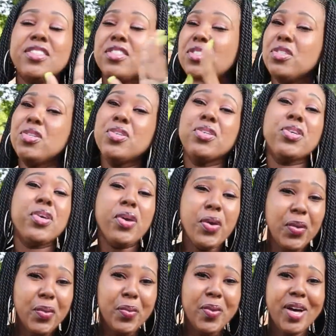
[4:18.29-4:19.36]
do
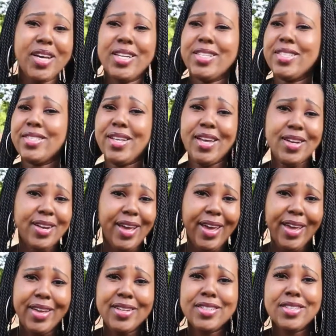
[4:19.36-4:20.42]
you on a
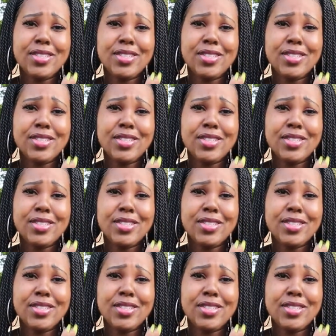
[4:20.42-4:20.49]
Sunday.